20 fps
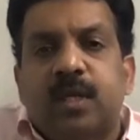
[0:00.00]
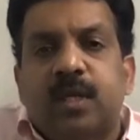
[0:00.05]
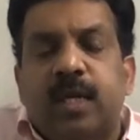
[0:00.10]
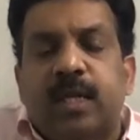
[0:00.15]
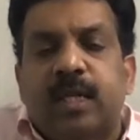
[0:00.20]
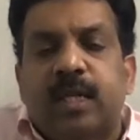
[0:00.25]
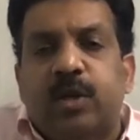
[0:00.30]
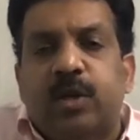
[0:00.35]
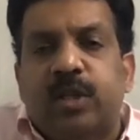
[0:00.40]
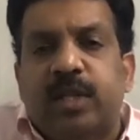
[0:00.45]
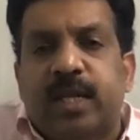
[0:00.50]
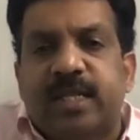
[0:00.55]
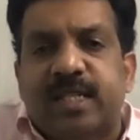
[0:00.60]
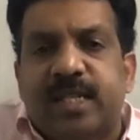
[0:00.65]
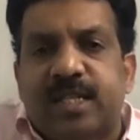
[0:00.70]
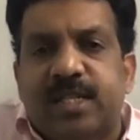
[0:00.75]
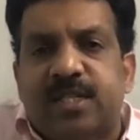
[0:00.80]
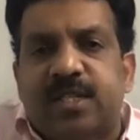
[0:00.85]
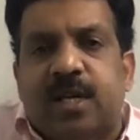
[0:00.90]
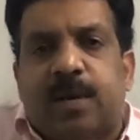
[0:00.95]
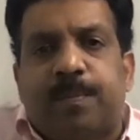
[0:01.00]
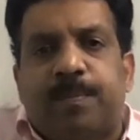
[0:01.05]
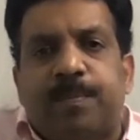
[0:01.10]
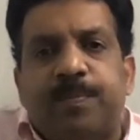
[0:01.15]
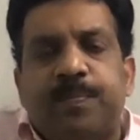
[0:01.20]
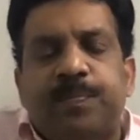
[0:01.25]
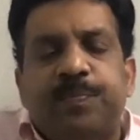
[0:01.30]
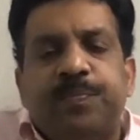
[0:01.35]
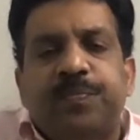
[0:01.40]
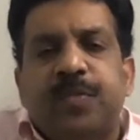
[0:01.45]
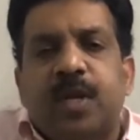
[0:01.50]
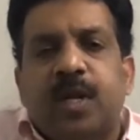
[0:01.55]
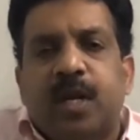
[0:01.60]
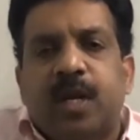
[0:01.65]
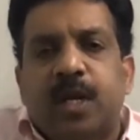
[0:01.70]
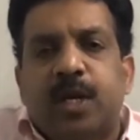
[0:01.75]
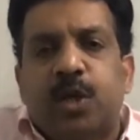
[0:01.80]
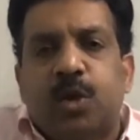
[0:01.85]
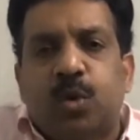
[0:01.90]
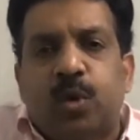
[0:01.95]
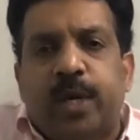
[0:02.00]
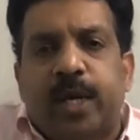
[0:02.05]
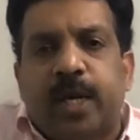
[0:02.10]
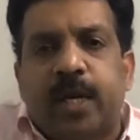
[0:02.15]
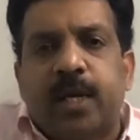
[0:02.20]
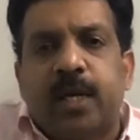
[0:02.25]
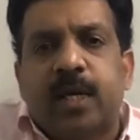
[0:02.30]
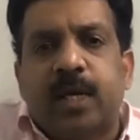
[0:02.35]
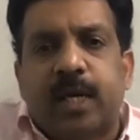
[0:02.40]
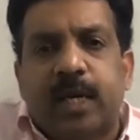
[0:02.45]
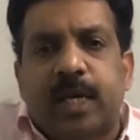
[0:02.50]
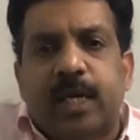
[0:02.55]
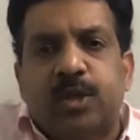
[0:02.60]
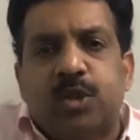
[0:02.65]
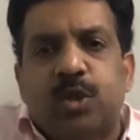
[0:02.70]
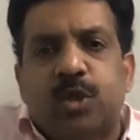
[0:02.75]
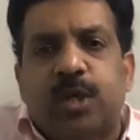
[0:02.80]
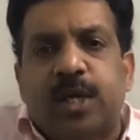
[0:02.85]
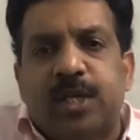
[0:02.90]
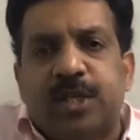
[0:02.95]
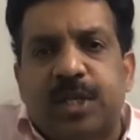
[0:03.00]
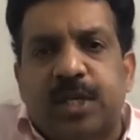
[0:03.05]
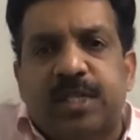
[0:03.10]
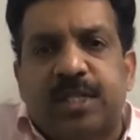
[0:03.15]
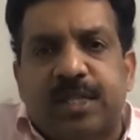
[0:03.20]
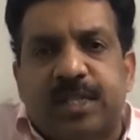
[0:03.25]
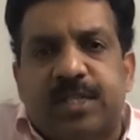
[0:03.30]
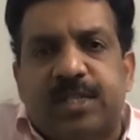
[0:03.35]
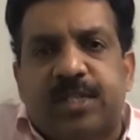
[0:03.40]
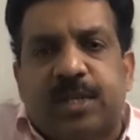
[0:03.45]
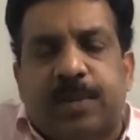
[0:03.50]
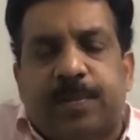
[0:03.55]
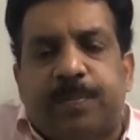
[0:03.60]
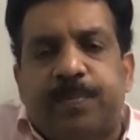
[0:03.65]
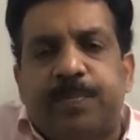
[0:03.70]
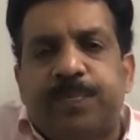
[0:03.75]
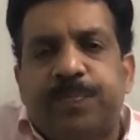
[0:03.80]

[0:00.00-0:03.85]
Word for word: in the, in the system in UK in educational system